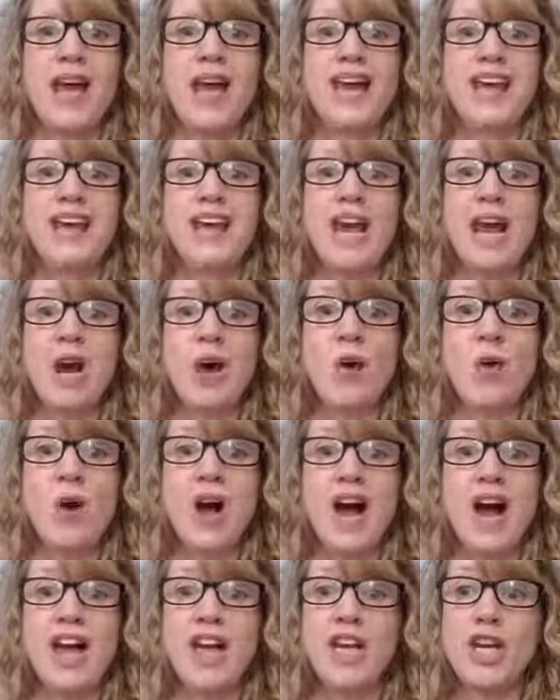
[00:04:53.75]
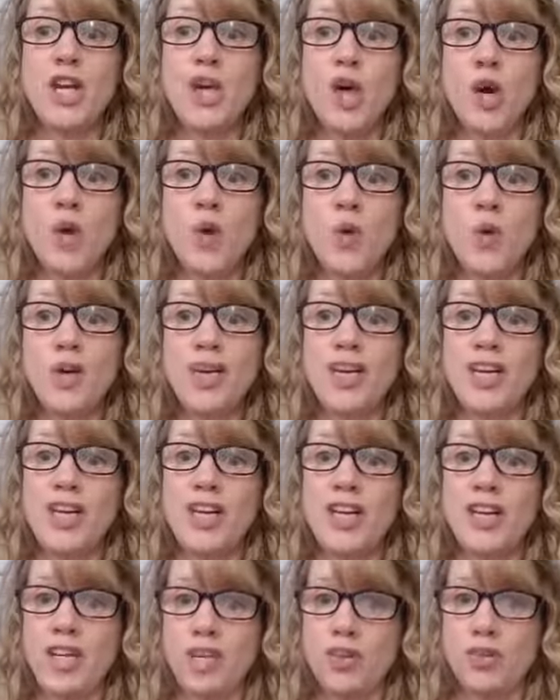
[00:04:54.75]
Now, I know
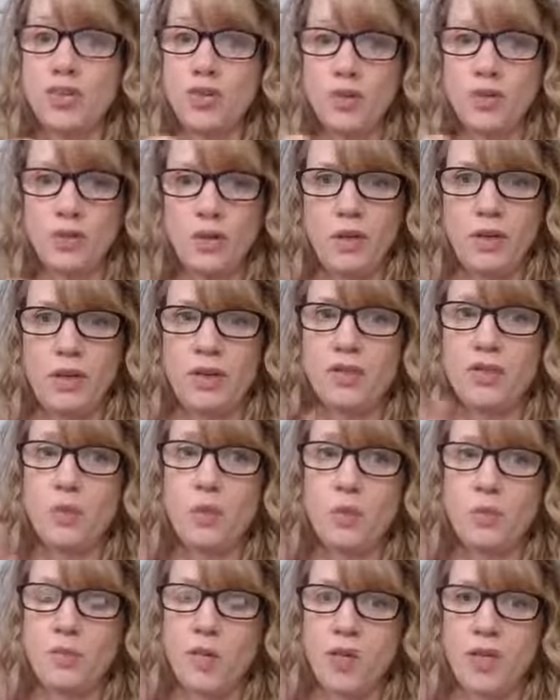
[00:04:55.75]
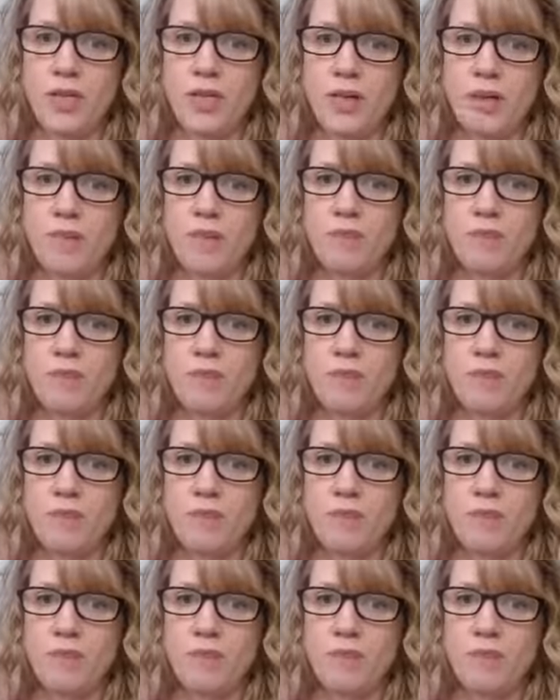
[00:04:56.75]
here's one more tip.